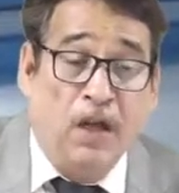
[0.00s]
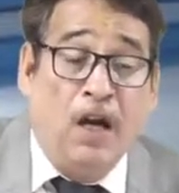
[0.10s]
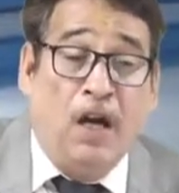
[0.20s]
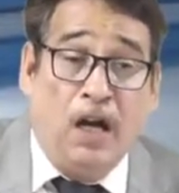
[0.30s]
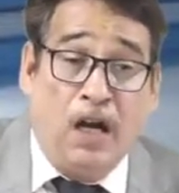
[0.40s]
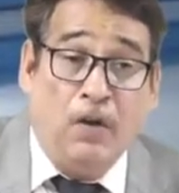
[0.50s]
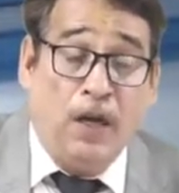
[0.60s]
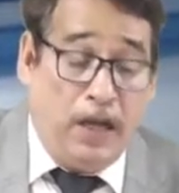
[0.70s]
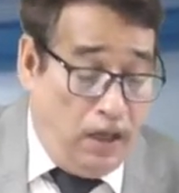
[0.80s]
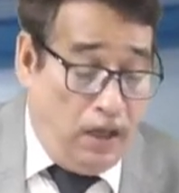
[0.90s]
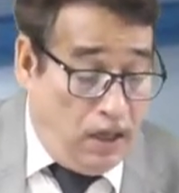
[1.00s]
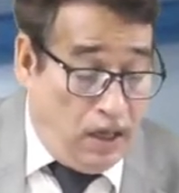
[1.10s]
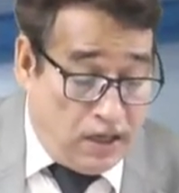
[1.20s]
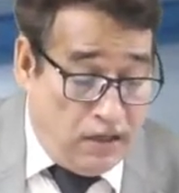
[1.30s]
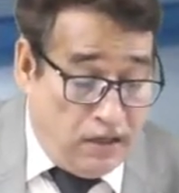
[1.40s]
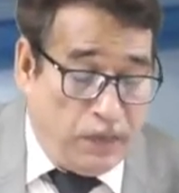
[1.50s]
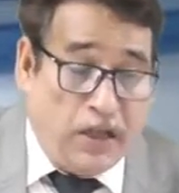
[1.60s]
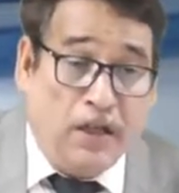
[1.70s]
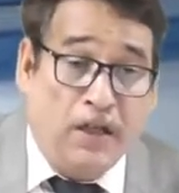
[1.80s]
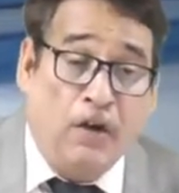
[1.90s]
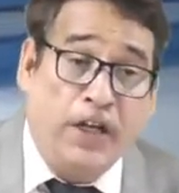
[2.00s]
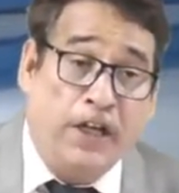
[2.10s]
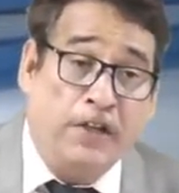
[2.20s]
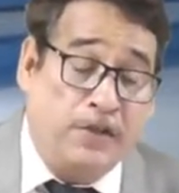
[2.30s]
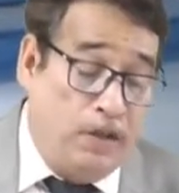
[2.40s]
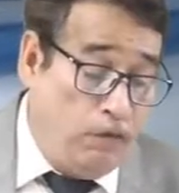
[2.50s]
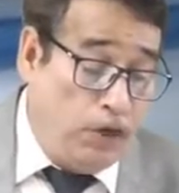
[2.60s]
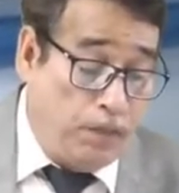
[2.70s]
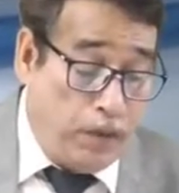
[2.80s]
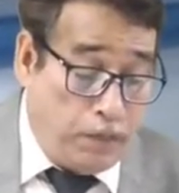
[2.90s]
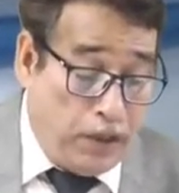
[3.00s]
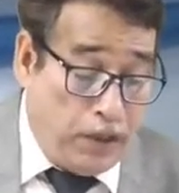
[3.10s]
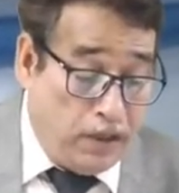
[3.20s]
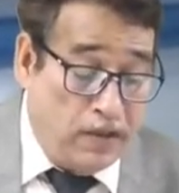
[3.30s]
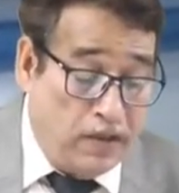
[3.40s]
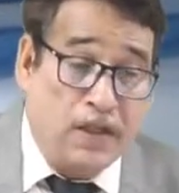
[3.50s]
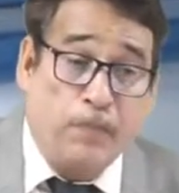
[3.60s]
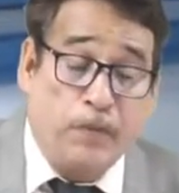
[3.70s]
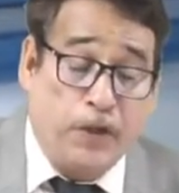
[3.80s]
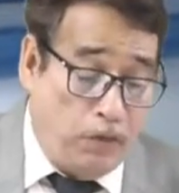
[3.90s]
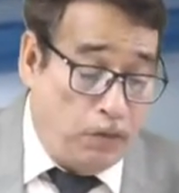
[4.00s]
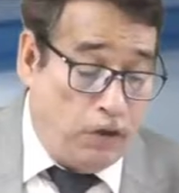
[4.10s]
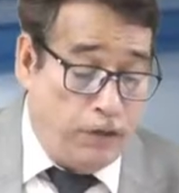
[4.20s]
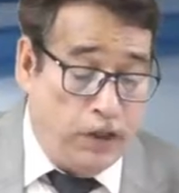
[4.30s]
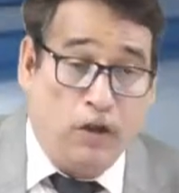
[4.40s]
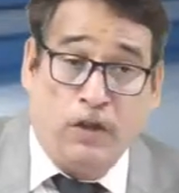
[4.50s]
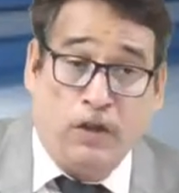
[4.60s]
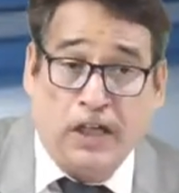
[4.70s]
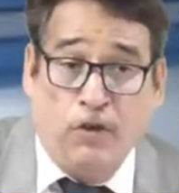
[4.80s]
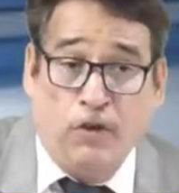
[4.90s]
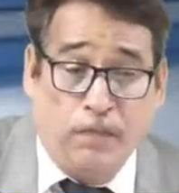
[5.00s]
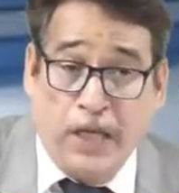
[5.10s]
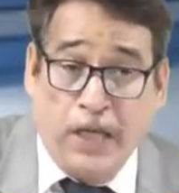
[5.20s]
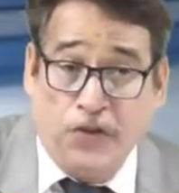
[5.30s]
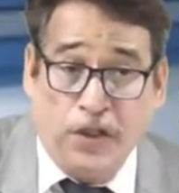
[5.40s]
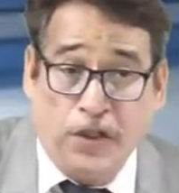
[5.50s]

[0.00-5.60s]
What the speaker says: how a company nowadays would prepare a statement of profit or loss account and balance sheet.